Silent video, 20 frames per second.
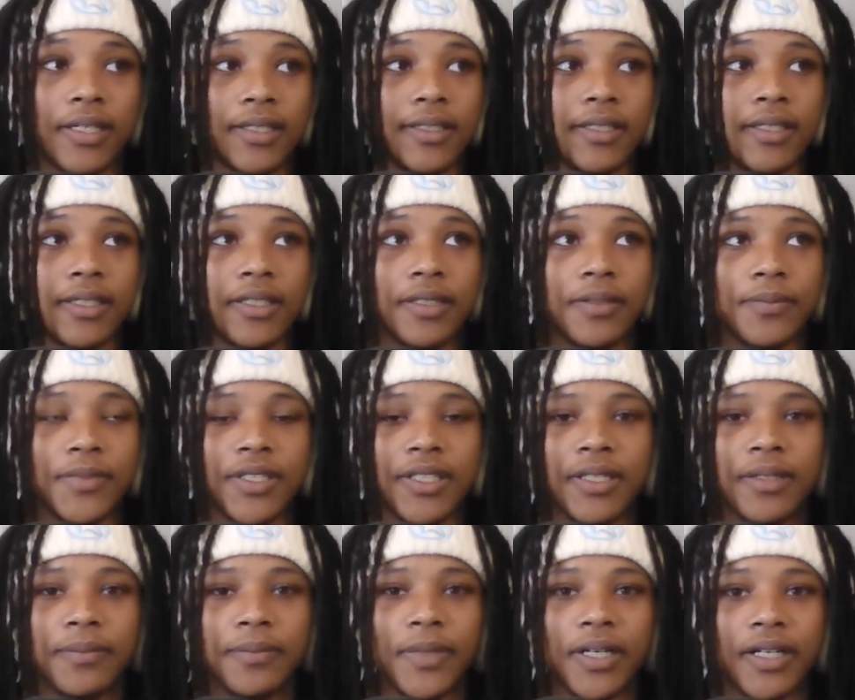seems he
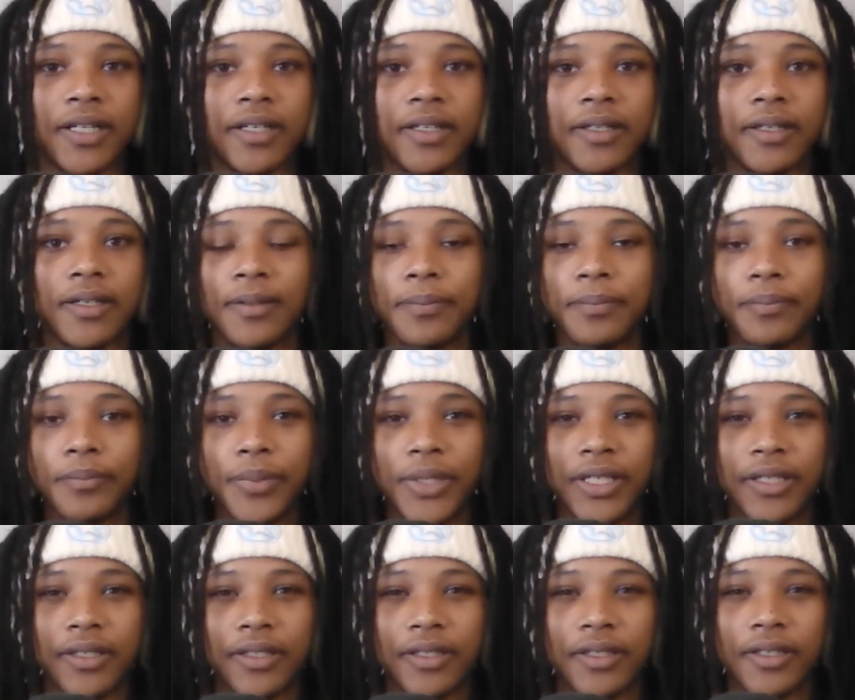might be